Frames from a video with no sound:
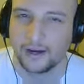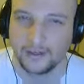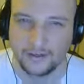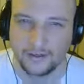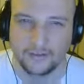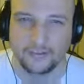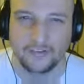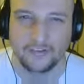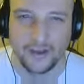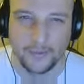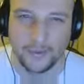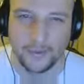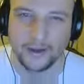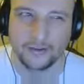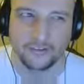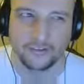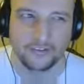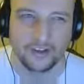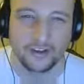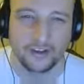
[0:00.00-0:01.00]
I did snap
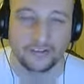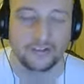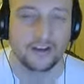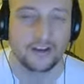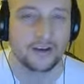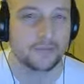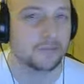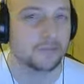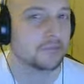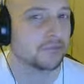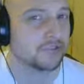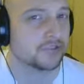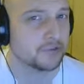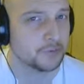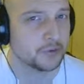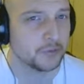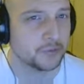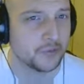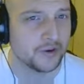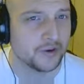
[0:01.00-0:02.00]
packages last time.
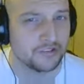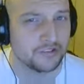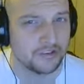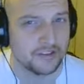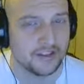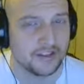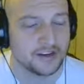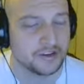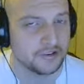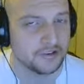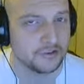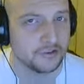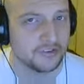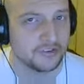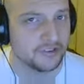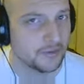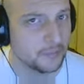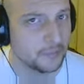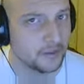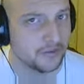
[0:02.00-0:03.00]
Someone requested that I do
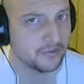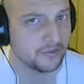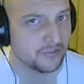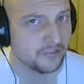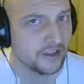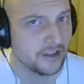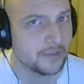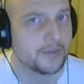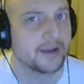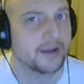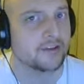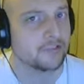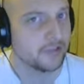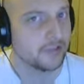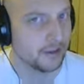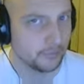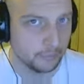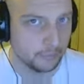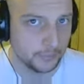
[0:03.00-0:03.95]
the same thing for Flatpak, so